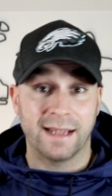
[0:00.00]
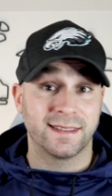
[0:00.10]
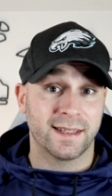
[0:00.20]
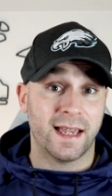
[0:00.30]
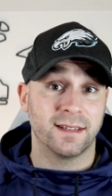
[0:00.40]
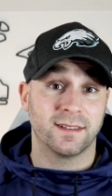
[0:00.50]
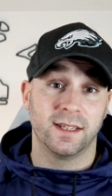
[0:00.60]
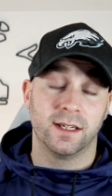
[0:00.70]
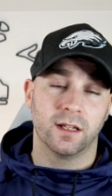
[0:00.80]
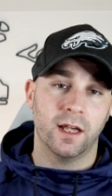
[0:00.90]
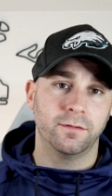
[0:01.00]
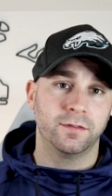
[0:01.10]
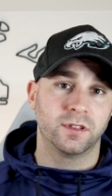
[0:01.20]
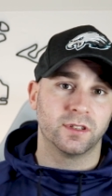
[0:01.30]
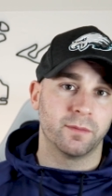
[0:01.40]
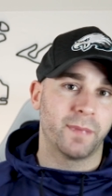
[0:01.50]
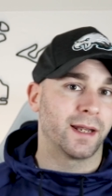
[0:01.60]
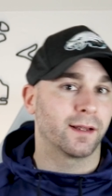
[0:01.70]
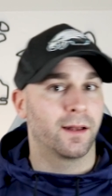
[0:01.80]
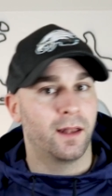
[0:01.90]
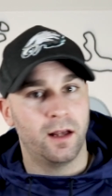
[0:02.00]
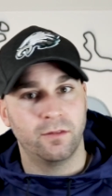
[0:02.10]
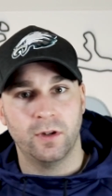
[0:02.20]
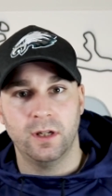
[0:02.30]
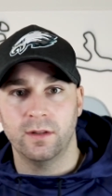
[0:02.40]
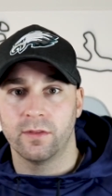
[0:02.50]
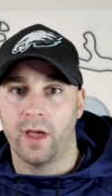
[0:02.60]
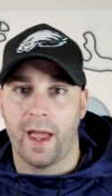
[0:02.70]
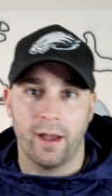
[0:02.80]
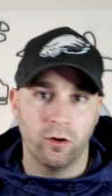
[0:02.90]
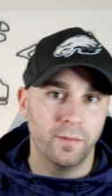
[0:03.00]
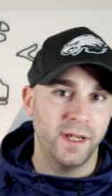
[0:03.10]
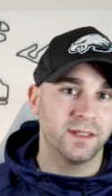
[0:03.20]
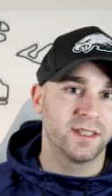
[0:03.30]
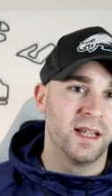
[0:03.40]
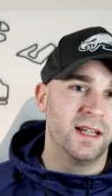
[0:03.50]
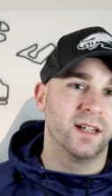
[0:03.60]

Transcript: Add to that the gloves, a balaclava, the helmet,